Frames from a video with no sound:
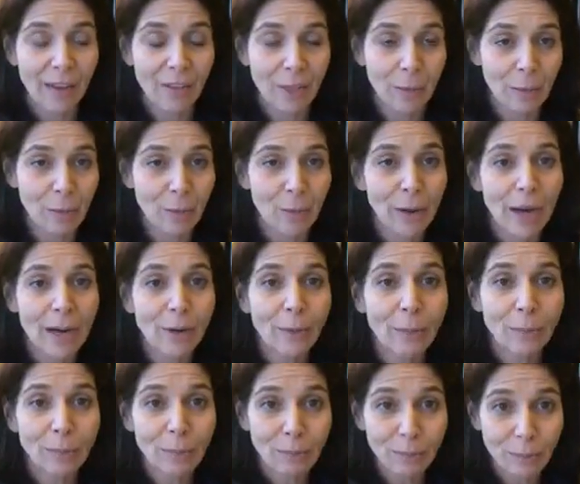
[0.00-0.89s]
The
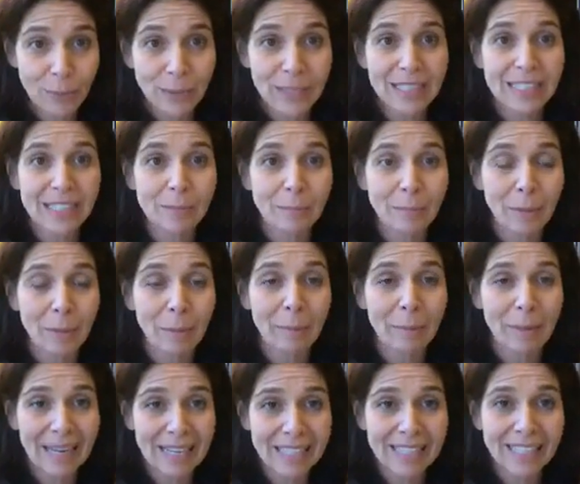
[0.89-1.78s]
Pareto principle
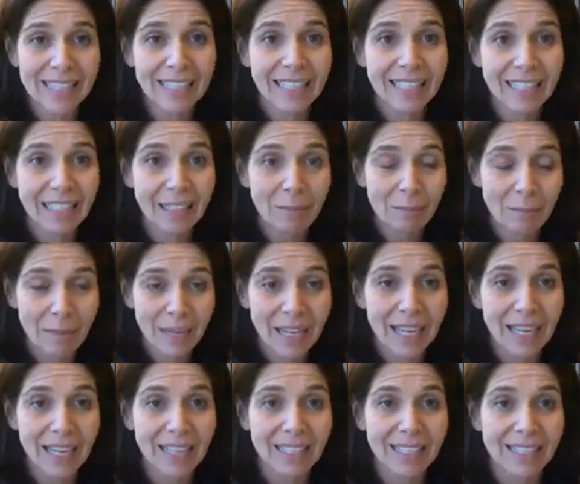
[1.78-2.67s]
basically
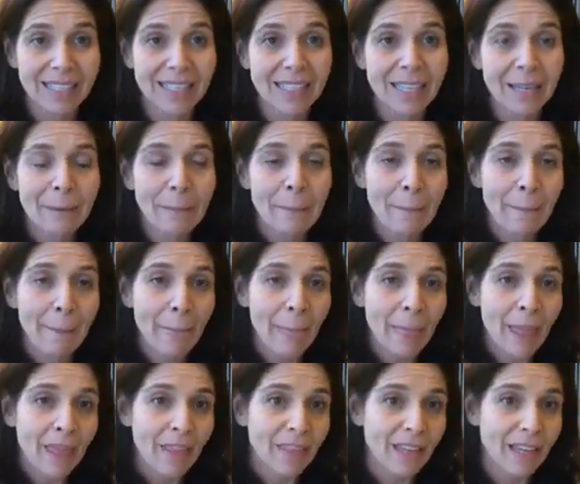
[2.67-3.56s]
means
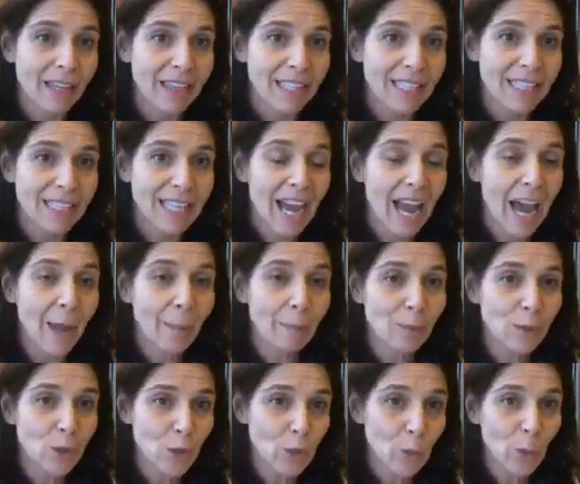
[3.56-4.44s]
that the
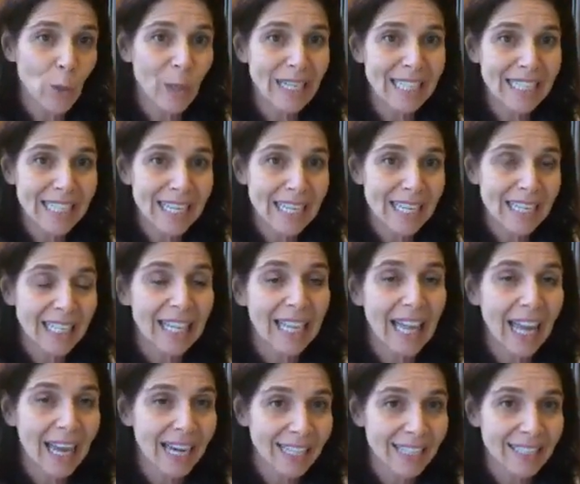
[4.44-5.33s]
top 20
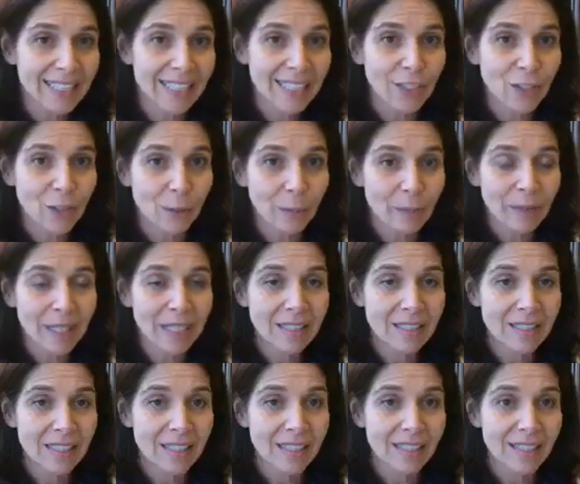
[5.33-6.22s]
clients in your
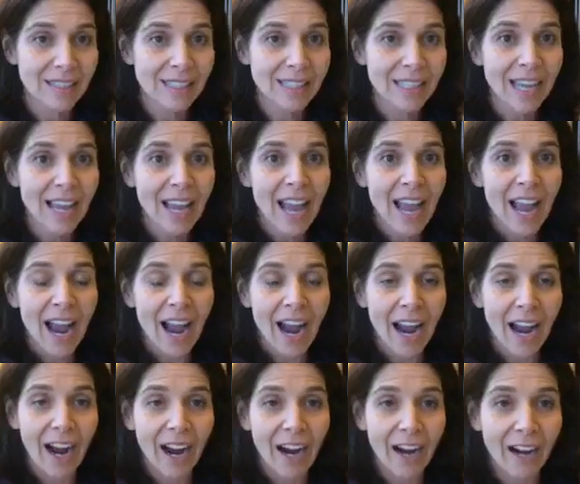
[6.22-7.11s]
business
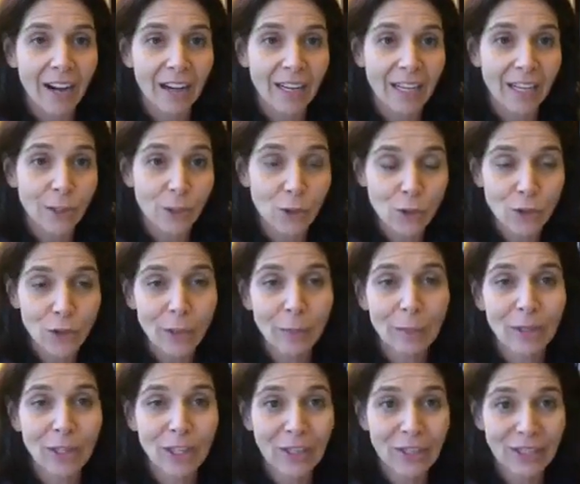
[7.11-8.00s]
are
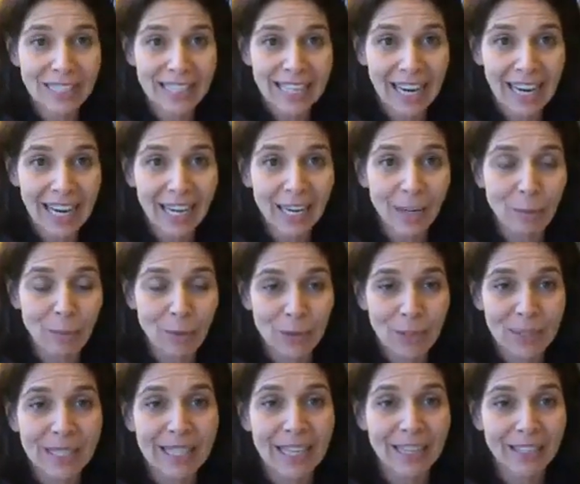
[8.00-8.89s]
contributing to
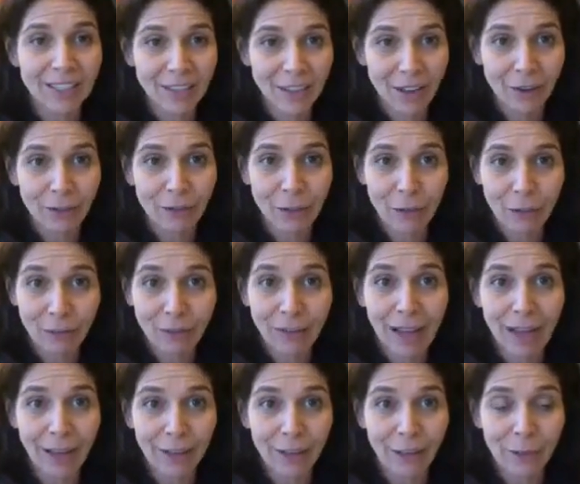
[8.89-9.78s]
80% of your
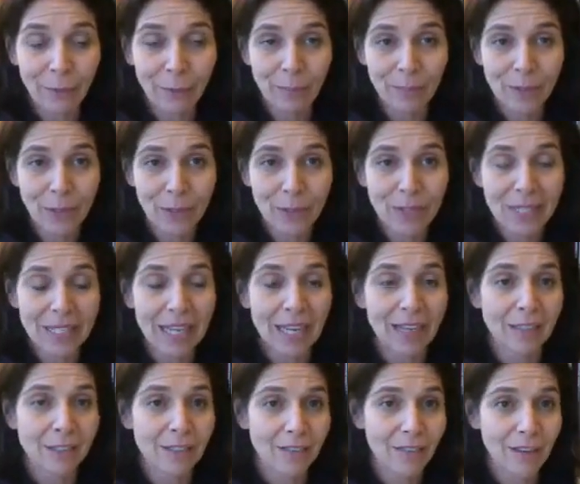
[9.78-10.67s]
volume, your
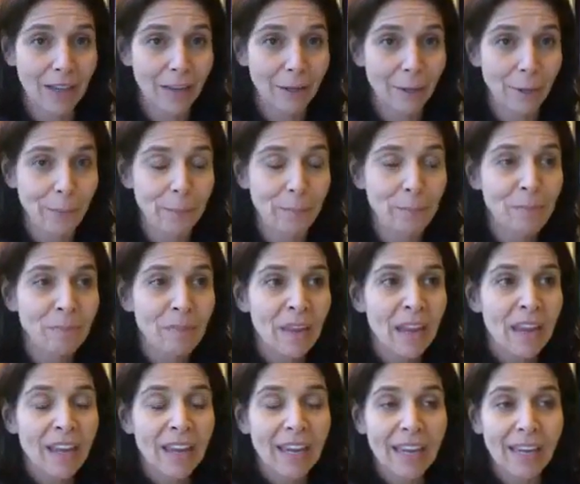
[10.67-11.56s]
sales volume.
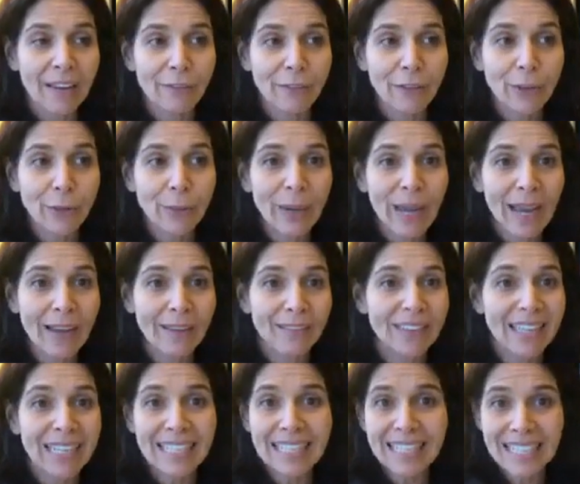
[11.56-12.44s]
If you
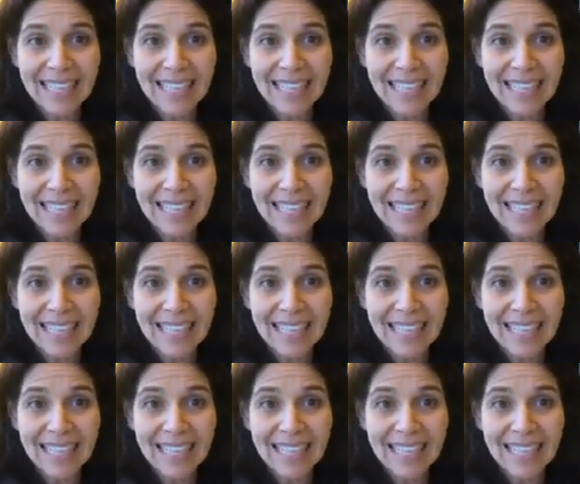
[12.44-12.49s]
have